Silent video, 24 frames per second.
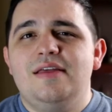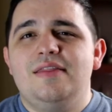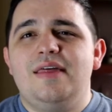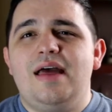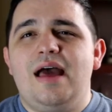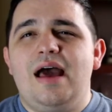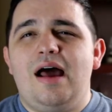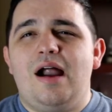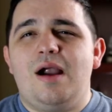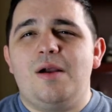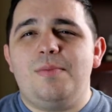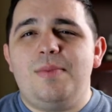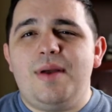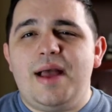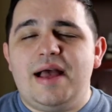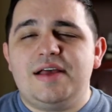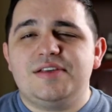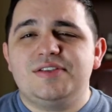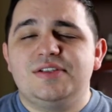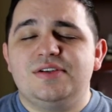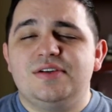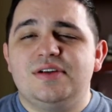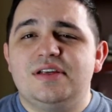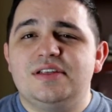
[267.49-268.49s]
that our
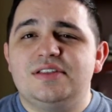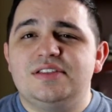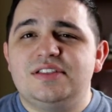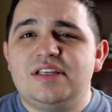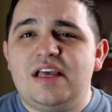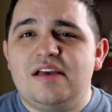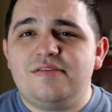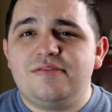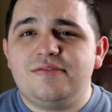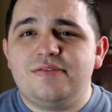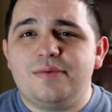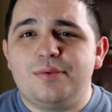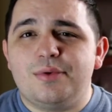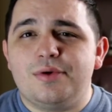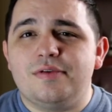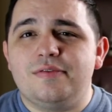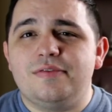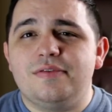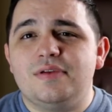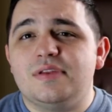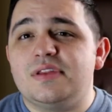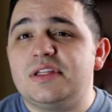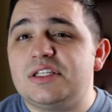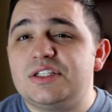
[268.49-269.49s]
pastor has set forward
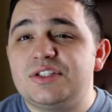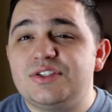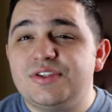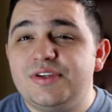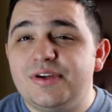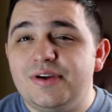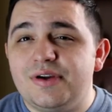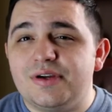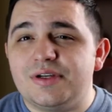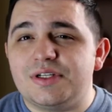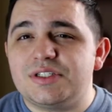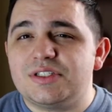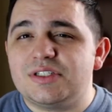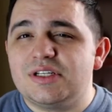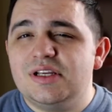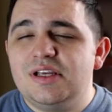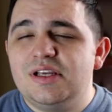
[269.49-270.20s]
for this church.